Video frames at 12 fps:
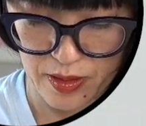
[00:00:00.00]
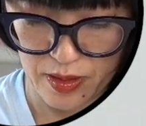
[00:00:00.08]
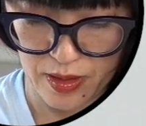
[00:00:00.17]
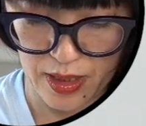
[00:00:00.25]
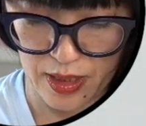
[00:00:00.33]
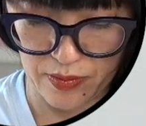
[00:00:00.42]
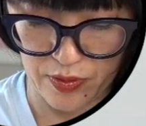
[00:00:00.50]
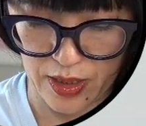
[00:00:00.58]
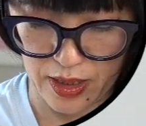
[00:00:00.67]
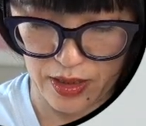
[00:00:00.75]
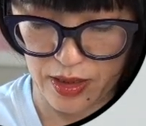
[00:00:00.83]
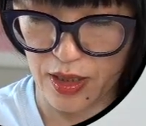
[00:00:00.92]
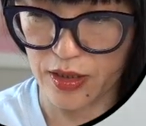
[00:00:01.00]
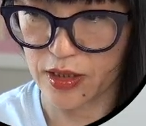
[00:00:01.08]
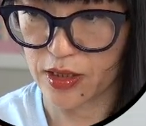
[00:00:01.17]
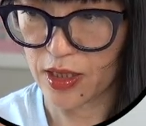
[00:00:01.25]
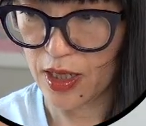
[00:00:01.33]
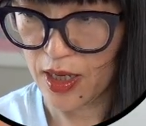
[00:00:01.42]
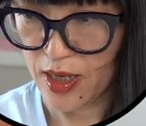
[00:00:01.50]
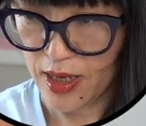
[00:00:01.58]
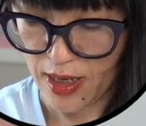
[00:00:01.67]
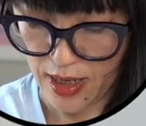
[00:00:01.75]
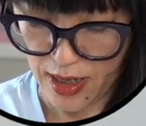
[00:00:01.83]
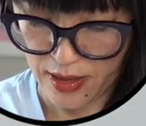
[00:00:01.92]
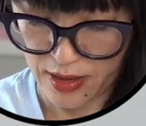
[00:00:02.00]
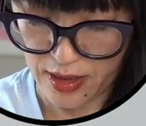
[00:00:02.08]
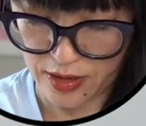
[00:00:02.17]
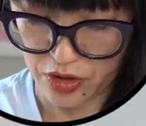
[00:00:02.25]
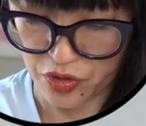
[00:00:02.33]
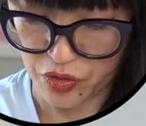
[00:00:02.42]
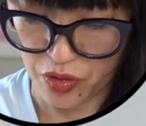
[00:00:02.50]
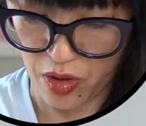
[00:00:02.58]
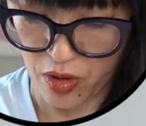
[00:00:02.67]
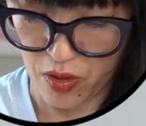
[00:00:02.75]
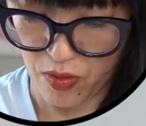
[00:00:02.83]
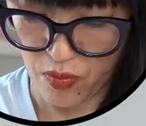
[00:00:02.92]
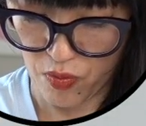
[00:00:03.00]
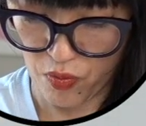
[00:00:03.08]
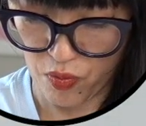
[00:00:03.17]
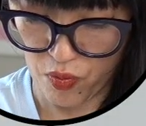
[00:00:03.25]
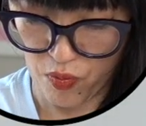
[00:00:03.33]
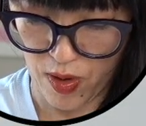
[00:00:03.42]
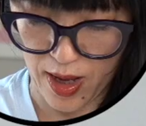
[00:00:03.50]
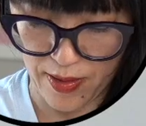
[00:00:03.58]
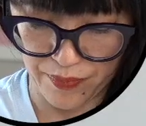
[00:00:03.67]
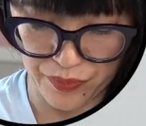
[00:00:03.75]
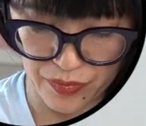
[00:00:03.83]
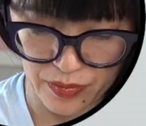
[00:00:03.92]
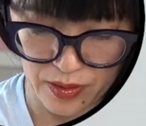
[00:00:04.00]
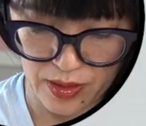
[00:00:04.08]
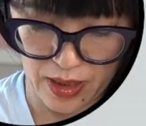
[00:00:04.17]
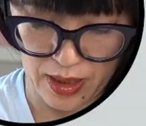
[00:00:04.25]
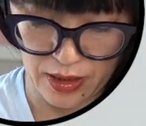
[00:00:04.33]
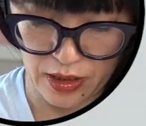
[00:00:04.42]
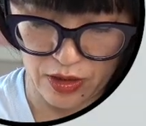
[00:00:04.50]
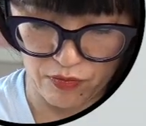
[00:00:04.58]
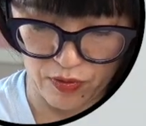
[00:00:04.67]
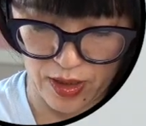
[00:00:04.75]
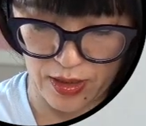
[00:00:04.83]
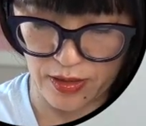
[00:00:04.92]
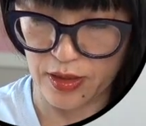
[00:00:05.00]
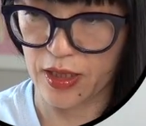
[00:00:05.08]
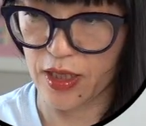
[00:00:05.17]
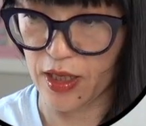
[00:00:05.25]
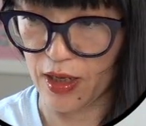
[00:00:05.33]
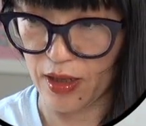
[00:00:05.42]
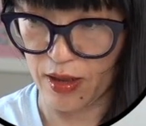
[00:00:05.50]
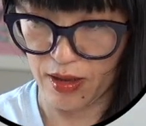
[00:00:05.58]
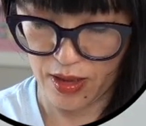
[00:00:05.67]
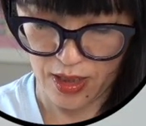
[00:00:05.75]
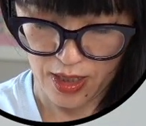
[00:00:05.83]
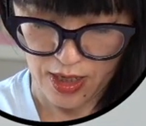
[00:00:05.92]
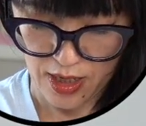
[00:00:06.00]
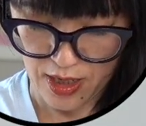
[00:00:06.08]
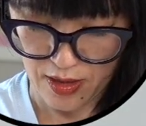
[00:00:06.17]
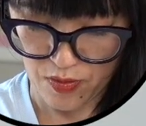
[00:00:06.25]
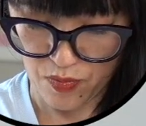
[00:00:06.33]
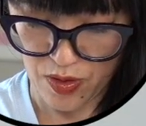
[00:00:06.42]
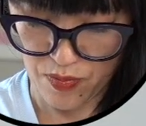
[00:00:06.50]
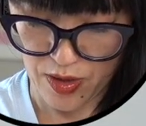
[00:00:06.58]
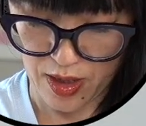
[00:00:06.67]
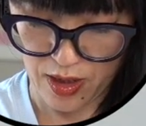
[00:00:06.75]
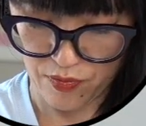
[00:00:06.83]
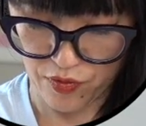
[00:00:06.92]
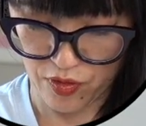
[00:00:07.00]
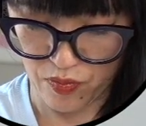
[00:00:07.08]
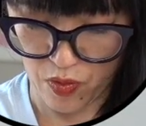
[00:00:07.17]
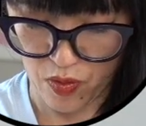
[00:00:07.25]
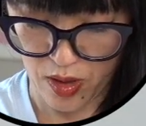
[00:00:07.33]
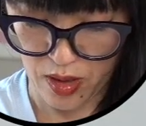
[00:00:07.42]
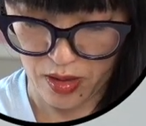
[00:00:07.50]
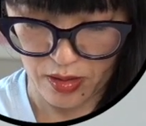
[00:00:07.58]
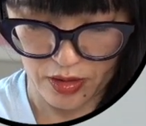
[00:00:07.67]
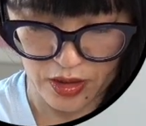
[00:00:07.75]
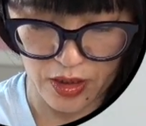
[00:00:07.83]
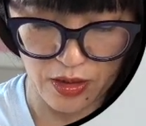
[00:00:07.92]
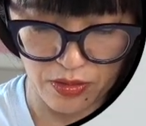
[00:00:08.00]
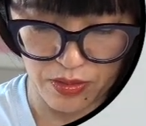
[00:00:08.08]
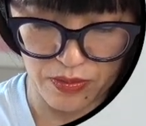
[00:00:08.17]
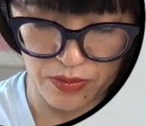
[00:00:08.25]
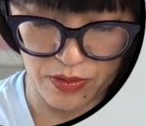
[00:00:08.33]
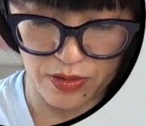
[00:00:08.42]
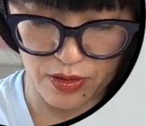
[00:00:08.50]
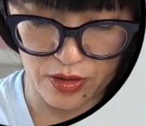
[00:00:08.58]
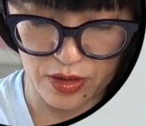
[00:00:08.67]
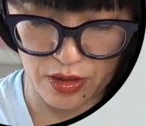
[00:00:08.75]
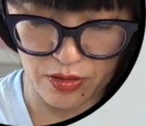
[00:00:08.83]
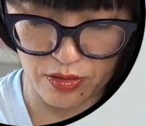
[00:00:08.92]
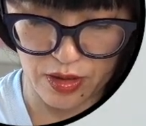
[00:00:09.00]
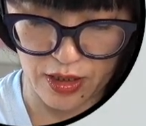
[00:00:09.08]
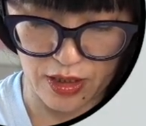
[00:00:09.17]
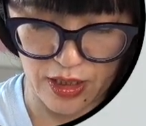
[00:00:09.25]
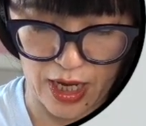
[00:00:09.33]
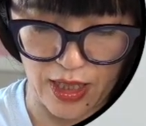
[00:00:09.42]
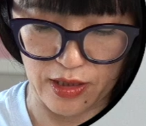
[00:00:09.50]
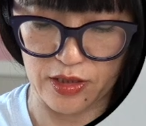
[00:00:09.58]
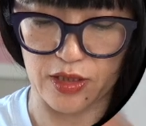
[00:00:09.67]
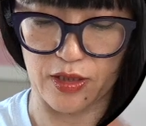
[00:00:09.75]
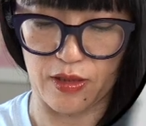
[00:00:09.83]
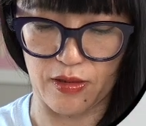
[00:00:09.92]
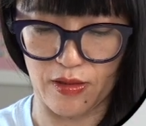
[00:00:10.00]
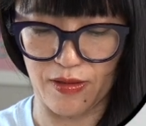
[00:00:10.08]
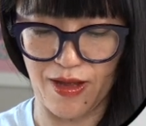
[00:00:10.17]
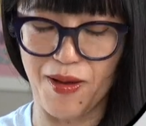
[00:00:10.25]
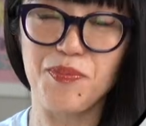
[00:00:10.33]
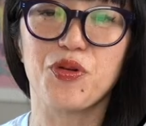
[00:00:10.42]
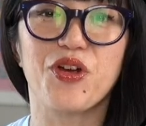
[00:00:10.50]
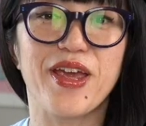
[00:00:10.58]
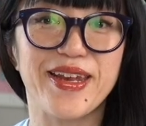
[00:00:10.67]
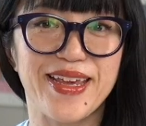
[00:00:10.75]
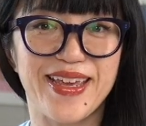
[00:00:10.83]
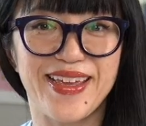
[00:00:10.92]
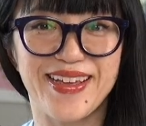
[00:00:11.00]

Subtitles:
kind of like this, and then let's draw one tiny one here, and then maybe a few more. It's gonna look like a galaxy. Pretty.